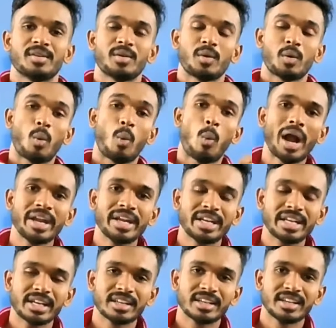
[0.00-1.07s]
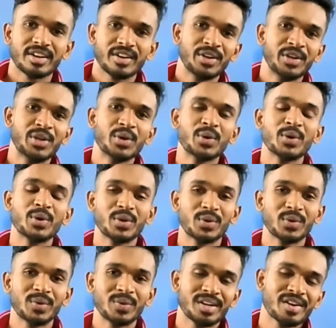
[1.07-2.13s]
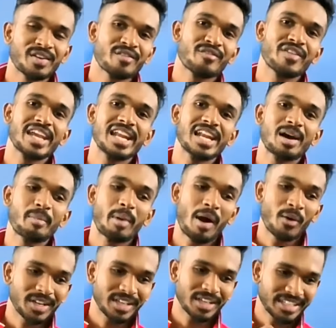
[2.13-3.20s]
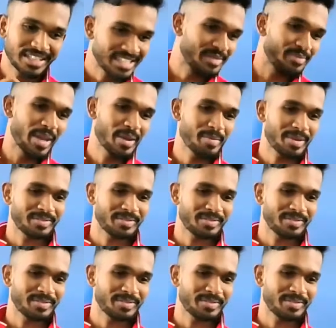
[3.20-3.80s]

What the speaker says: what do you feel about this paper?